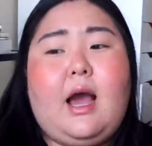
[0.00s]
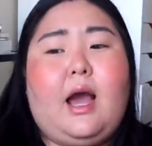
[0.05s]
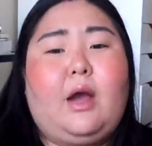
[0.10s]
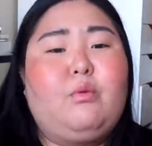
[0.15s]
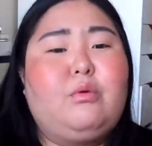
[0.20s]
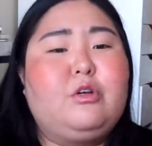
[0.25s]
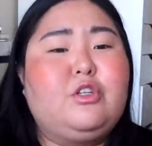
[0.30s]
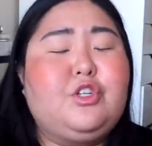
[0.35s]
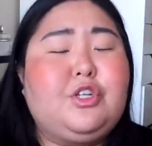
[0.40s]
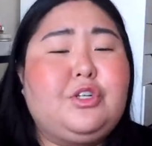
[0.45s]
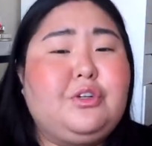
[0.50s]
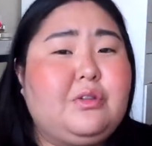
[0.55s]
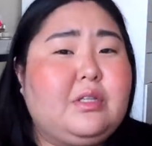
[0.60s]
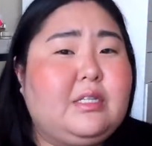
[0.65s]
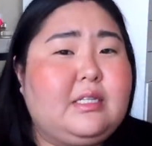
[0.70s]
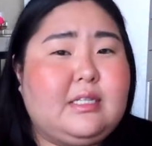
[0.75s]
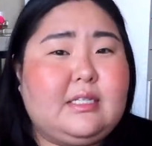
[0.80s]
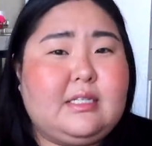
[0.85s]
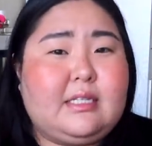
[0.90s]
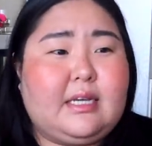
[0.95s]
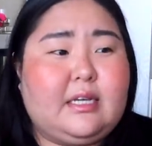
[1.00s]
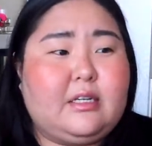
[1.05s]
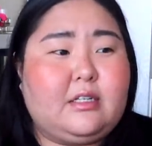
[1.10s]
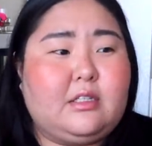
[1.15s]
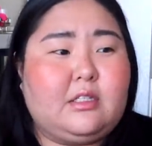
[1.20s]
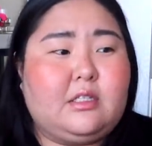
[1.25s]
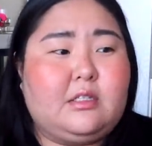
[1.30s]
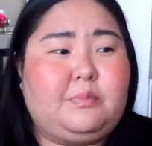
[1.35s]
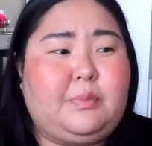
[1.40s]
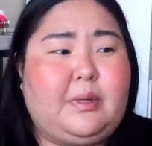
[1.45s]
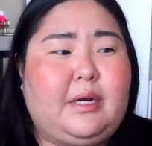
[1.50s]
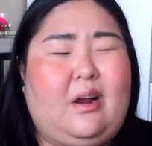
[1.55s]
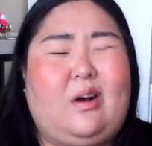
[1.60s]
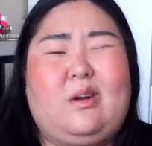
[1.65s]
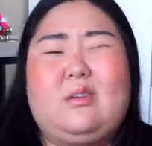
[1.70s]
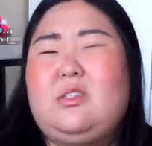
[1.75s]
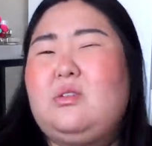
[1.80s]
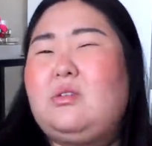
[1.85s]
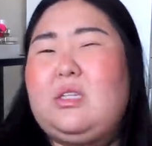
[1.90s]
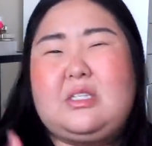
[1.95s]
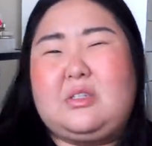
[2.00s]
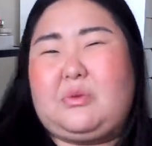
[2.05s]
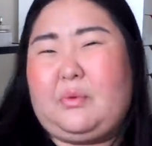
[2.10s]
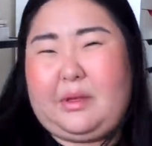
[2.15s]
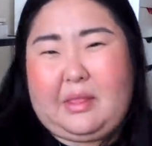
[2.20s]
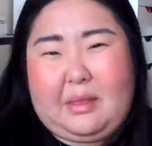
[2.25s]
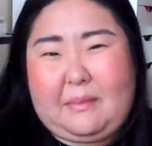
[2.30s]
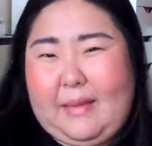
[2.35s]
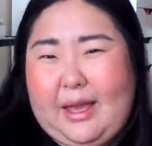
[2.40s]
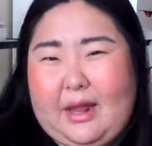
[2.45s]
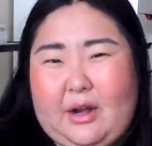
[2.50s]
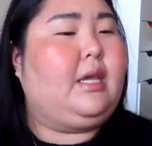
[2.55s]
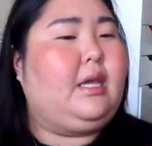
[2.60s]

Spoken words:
I wish I knew the details, but it also doesn't really matter.